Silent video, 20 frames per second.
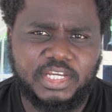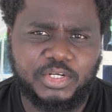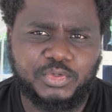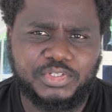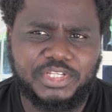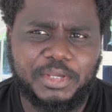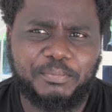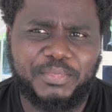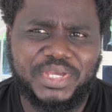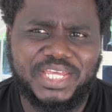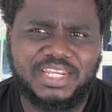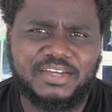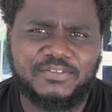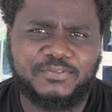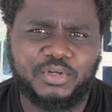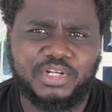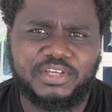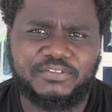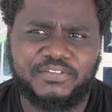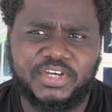was a
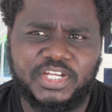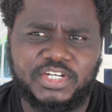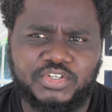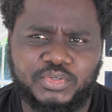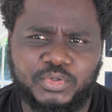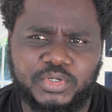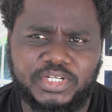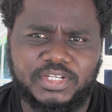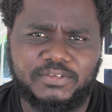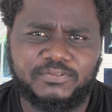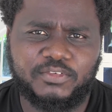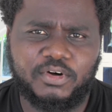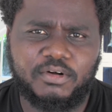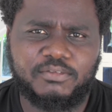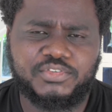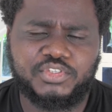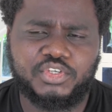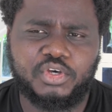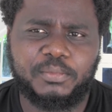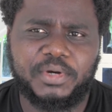meaningful event to you. It
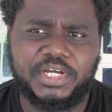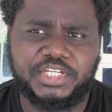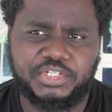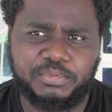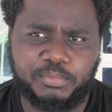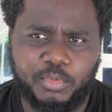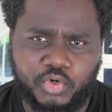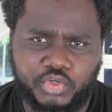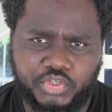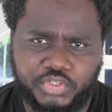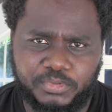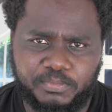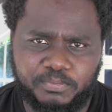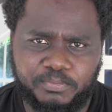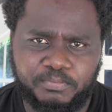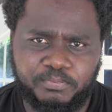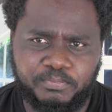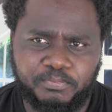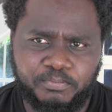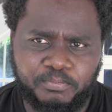involved so much emotion,
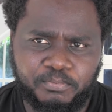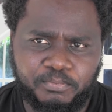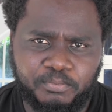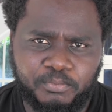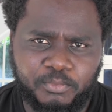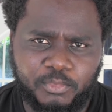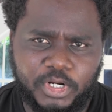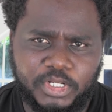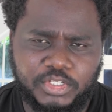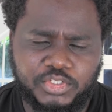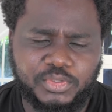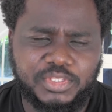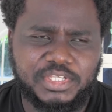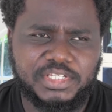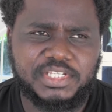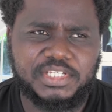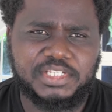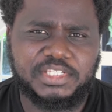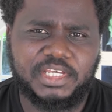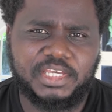right? So
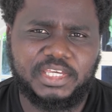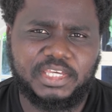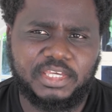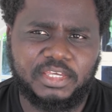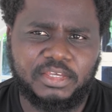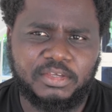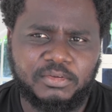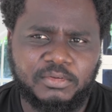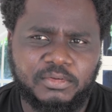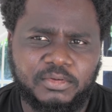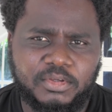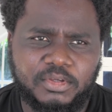this is the key.